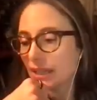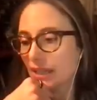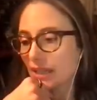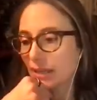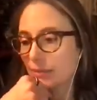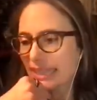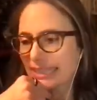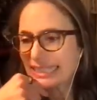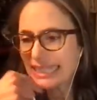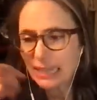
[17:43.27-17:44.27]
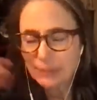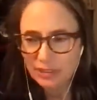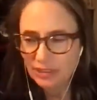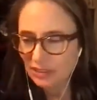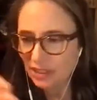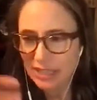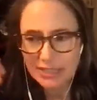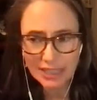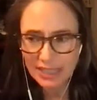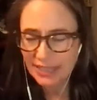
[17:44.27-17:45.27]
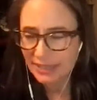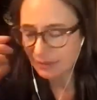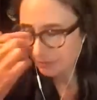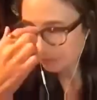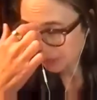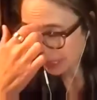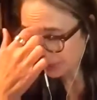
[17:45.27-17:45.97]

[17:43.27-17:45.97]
And Sam is just undone by